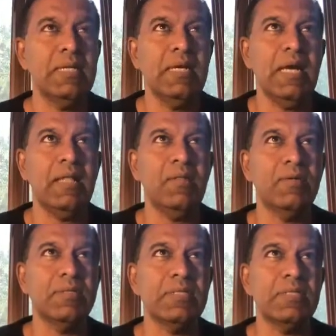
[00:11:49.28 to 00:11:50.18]
and
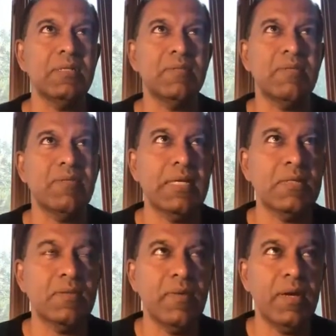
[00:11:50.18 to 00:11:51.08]
those in terms of
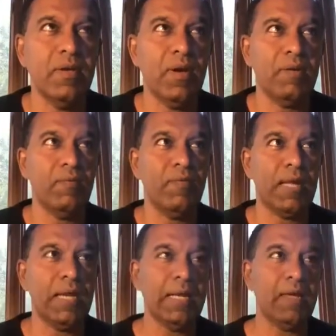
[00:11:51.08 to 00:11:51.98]
things where you have to
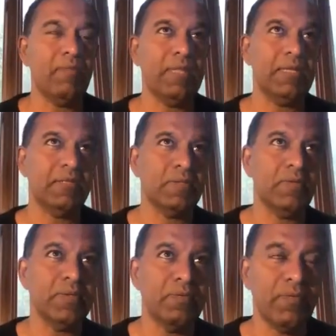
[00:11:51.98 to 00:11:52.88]
validate whether it's
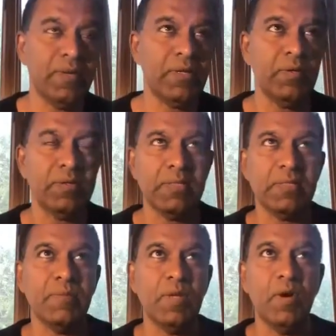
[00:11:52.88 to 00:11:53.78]
going to fit in your
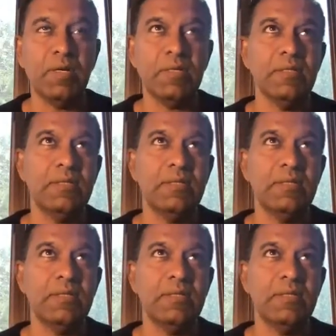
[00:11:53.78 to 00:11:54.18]
system or not.